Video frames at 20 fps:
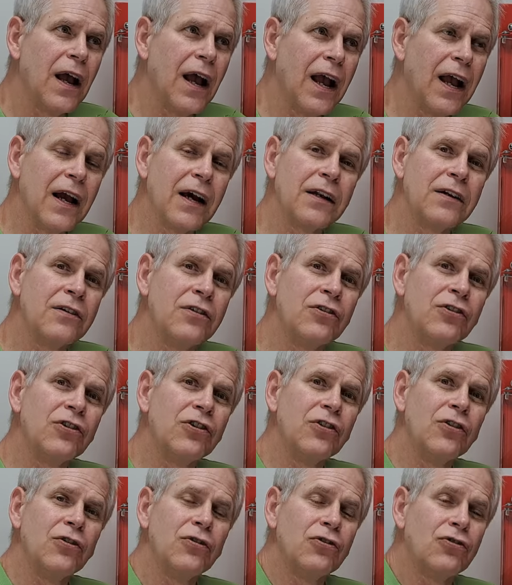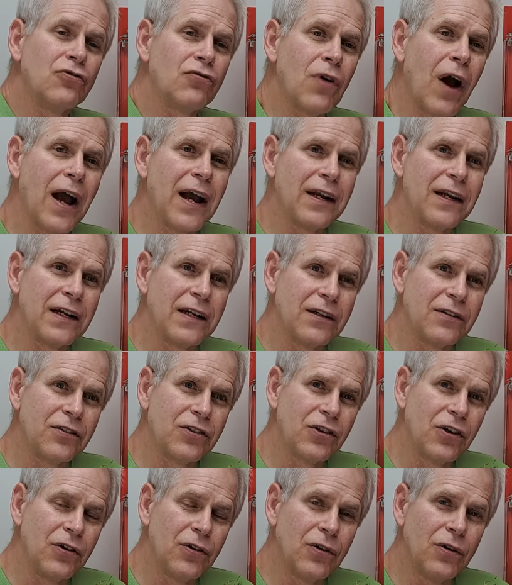and you dried it
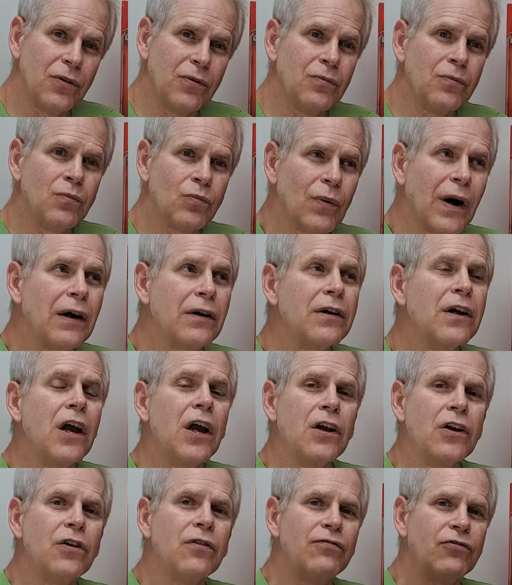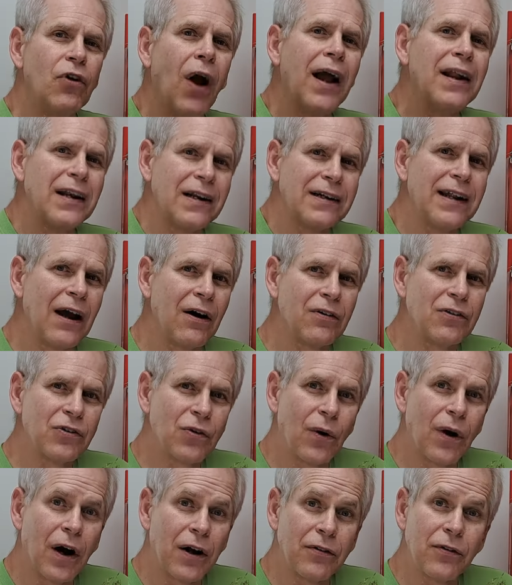to, well, you've dried it down
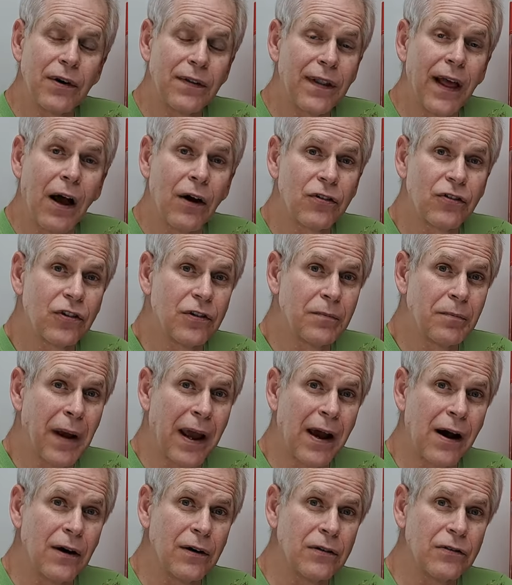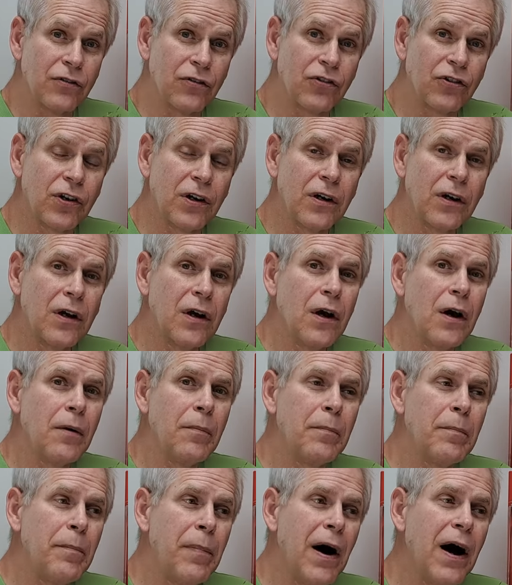to a hundred thousand pounds,
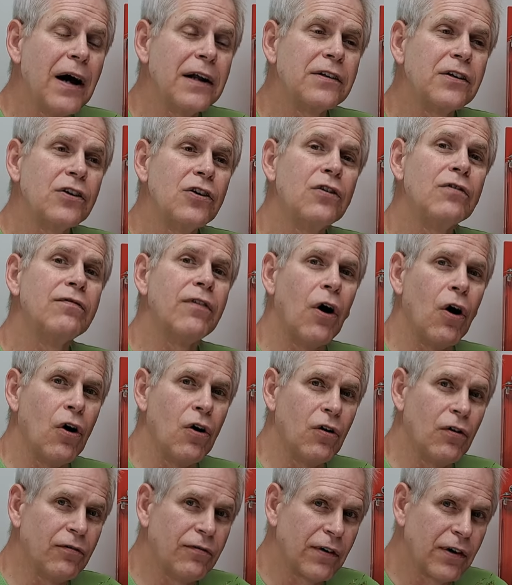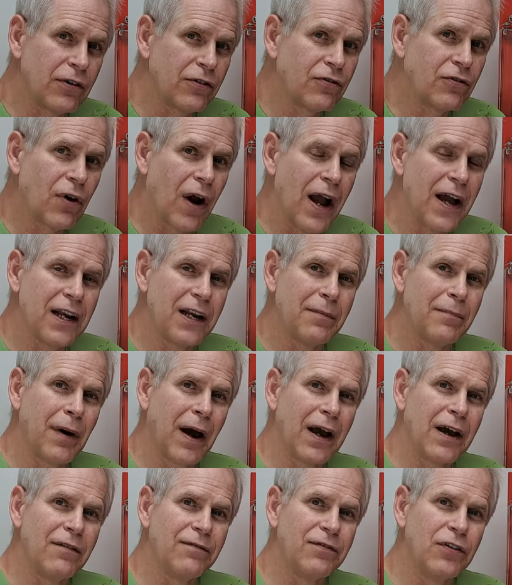but you've over dried it
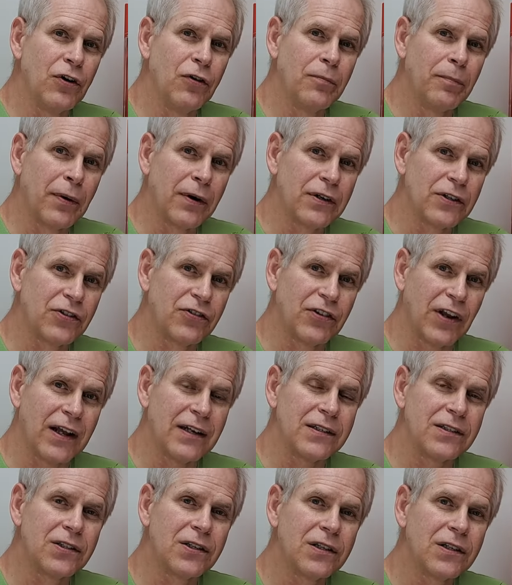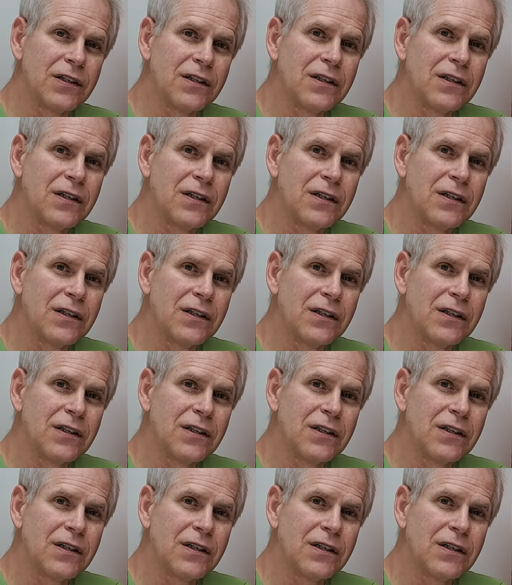by a few percent,